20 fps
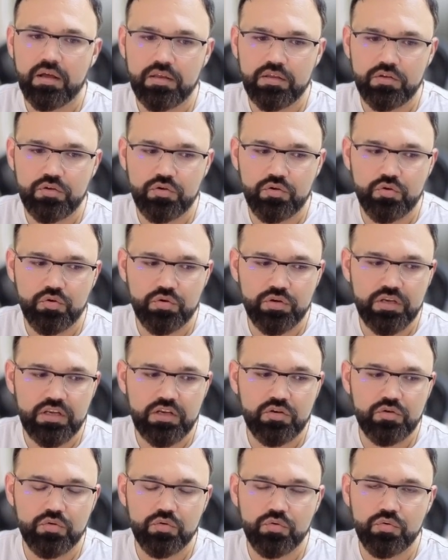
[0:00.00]
you
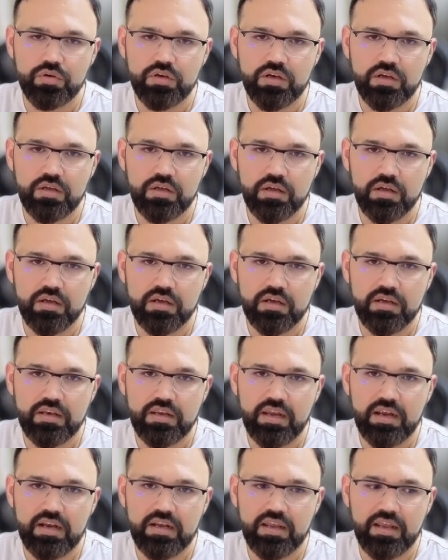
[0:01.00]
need to
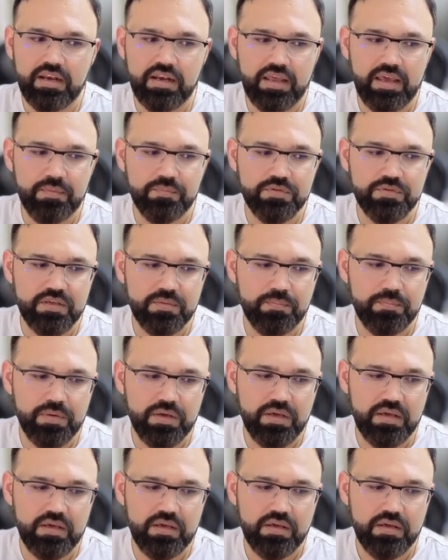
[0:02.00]
create an
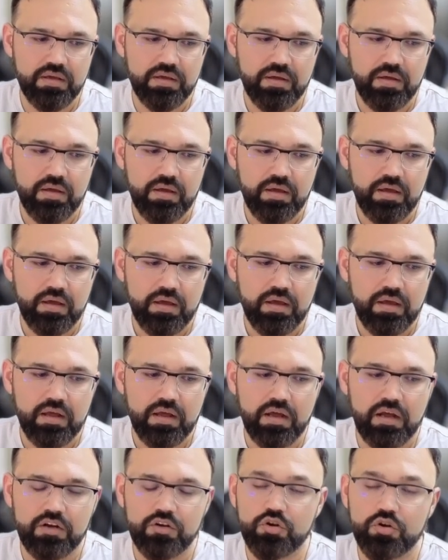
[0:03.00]
MCP
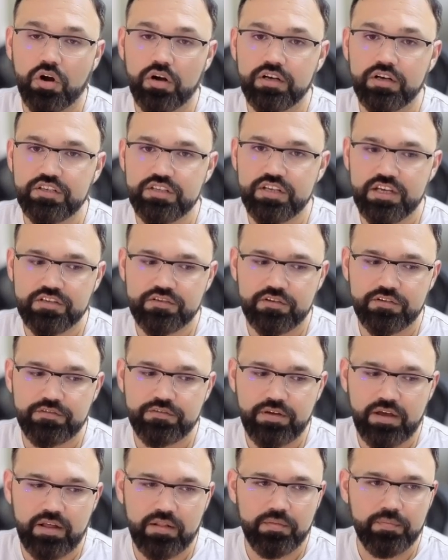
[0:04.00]
.json
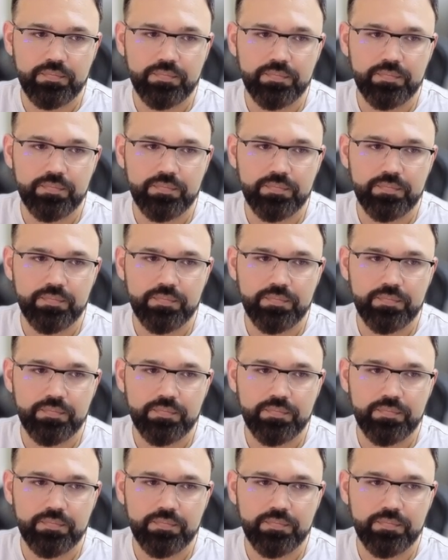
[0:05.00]
file.